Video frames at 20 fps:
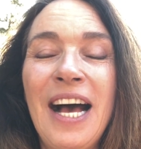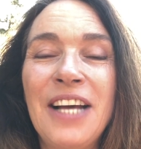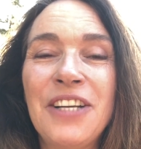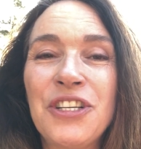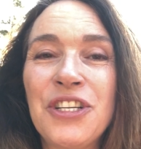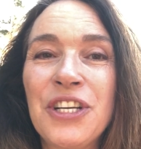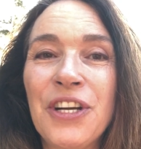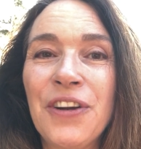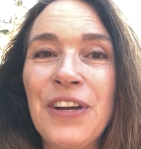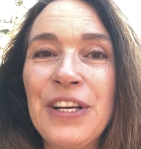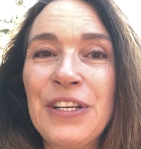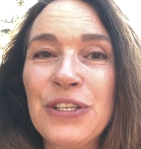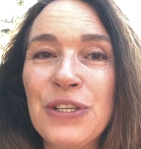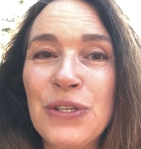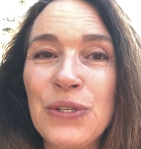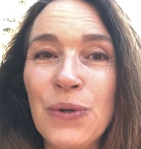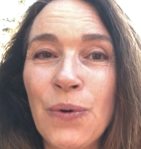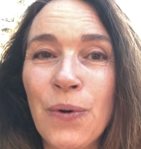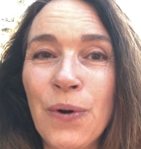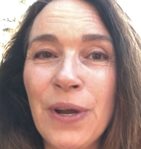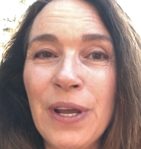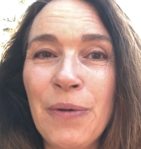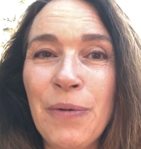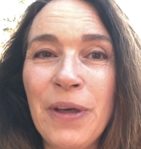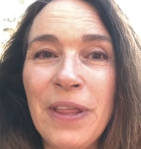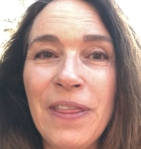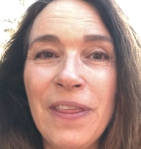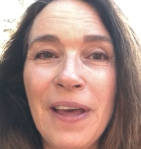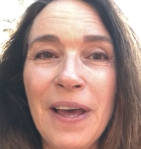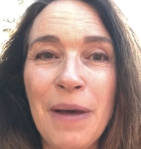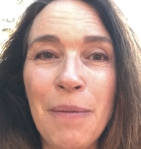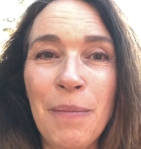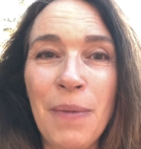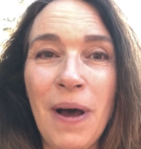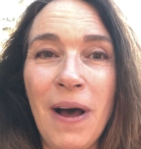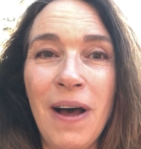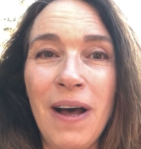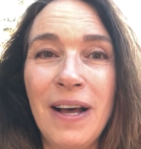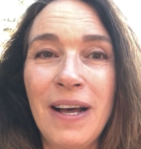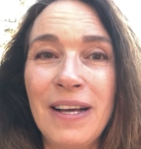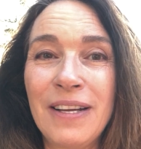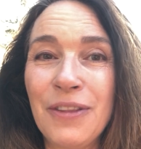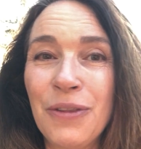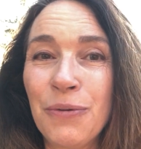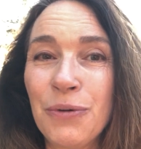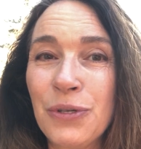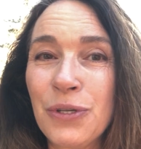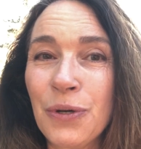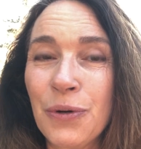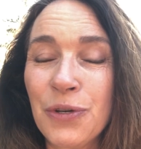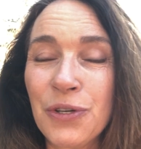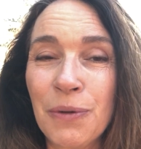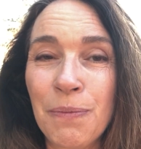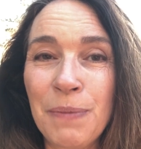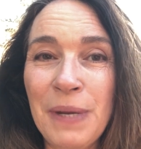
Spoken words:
sharing a story with them through social